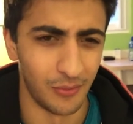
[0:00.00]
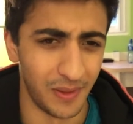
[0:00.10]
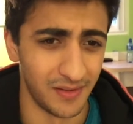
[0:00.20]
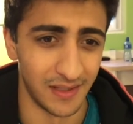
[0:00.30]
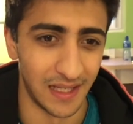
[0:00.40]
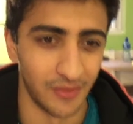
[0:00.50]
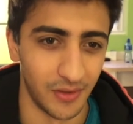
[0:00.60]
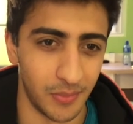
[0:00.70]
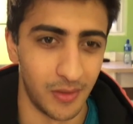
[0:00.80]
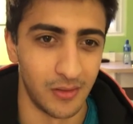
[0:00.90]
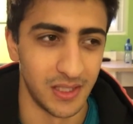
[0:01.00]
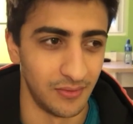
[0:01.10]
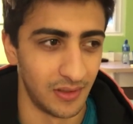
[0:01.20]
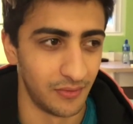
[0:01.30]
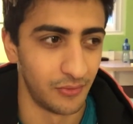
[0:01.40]
basically having a party
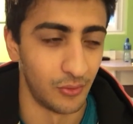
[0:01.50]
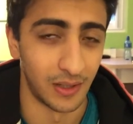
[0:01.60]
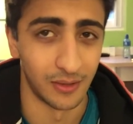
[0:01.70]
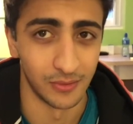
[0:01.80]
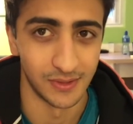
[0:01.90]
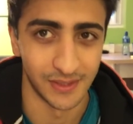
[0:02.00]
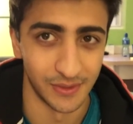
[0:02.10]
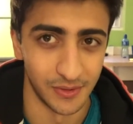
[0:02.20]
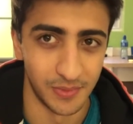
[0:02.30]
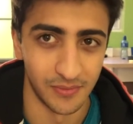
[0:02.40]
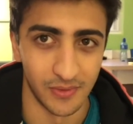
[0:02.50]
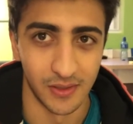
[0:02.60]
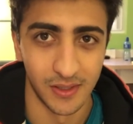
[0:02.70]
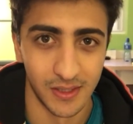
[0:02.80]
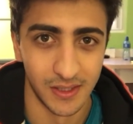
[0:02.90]
for like four hours. So it was a bit of
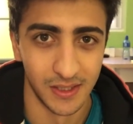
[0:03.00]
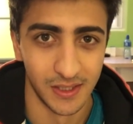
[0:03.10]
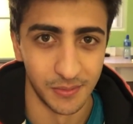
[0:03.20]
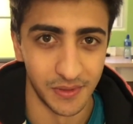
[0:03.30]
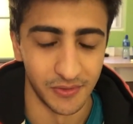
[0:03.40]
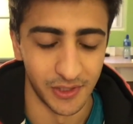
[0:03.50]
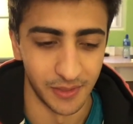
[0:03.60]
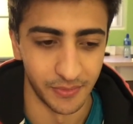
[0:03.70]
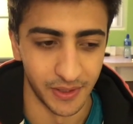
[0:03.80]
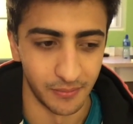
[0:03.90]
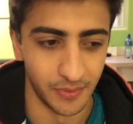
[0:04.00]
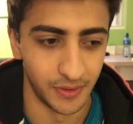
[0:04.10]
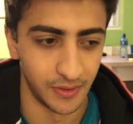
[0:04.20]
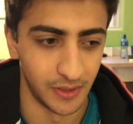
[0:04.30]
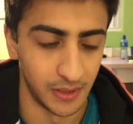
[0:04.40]
a bit of a nightmare.
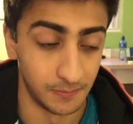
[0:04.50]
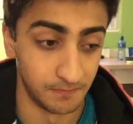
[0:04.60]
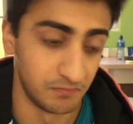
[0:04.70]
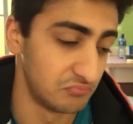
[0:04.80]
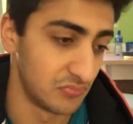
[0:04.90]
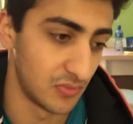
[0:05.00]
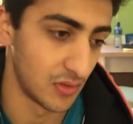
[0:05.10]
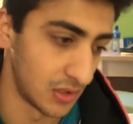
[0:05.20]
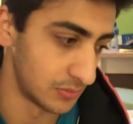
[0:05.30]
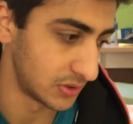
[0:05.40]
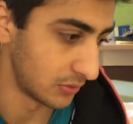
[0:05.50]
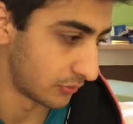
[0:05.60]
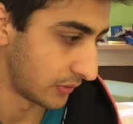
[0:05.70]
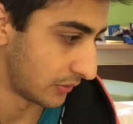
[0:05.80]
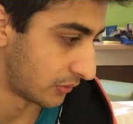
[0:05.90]
But um, I'm still
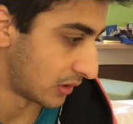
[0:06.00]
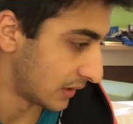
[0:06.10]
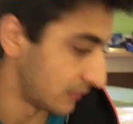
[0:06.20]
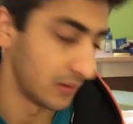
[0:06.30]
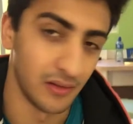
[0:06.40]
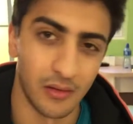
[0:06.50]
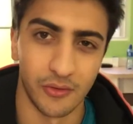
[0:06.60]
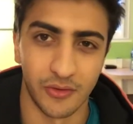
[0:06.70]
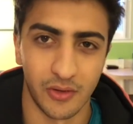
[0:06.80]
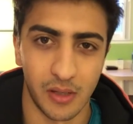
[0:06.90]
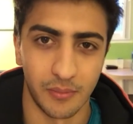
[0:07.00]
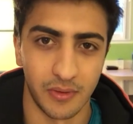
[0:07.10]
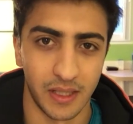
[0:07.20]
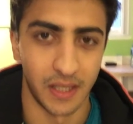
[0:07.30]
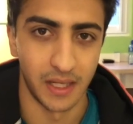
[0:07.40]
feeling alright. There's loads of time to
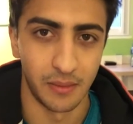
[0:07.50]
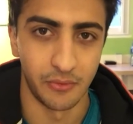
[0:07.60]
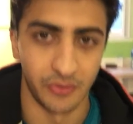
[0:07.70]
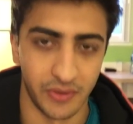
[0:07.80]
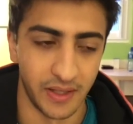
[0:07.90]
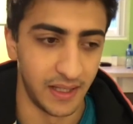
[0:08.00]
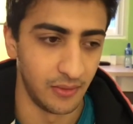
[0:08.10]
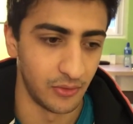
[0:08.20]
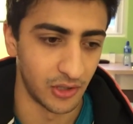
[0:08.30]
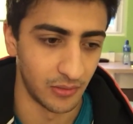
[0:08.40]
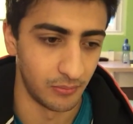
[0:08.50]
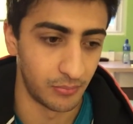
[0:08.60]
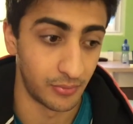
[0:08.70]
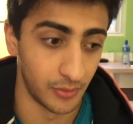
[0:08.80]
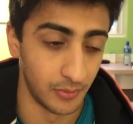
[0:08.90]
take a nap during the day, which I'll
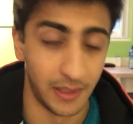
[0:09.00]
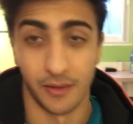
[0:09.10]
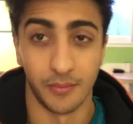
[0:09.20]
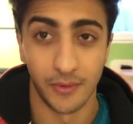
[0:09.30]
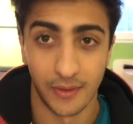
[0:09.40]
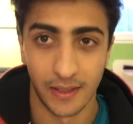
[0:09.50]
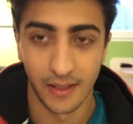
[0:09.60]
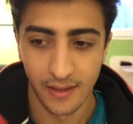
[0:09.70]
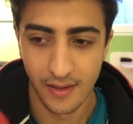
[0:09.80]
probably end up doing.